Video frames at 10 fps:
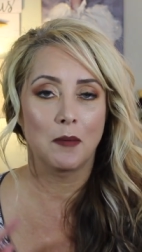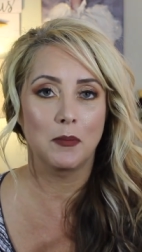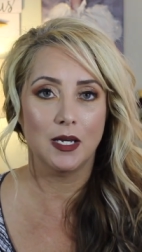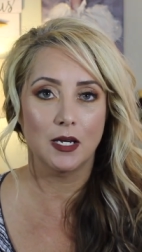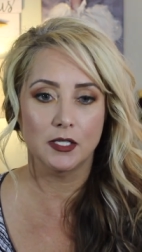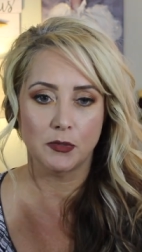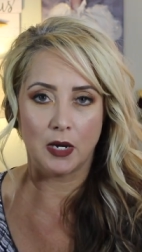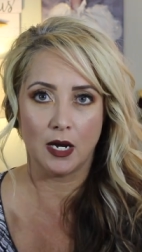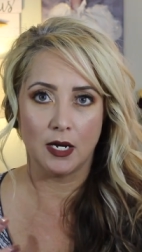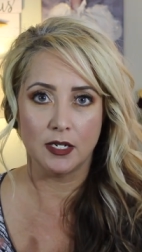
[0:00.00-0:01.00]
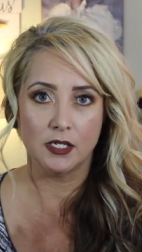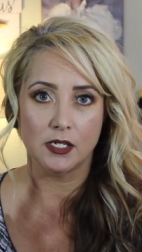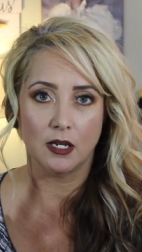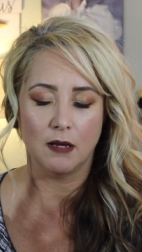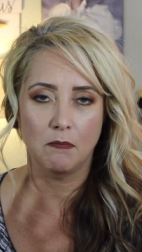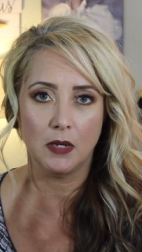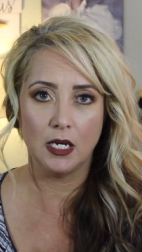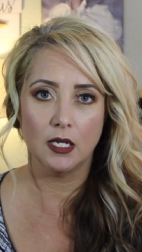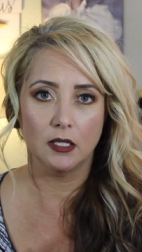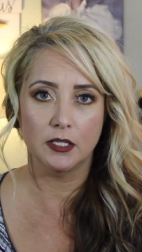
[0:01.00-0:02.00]
because my eyes
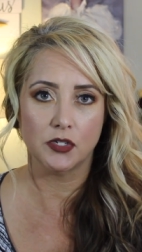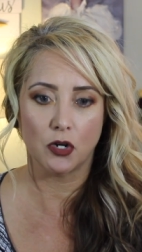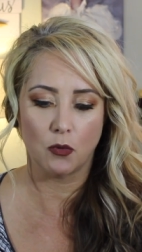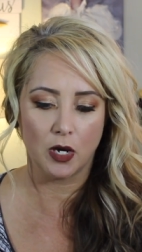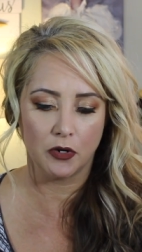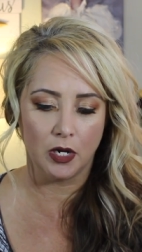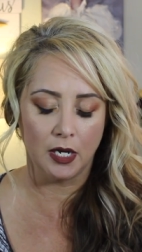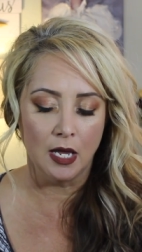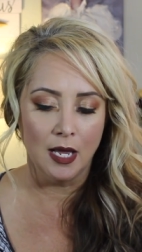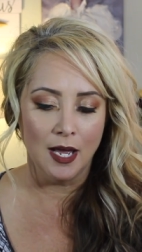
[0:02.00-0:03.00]
immediately start watering.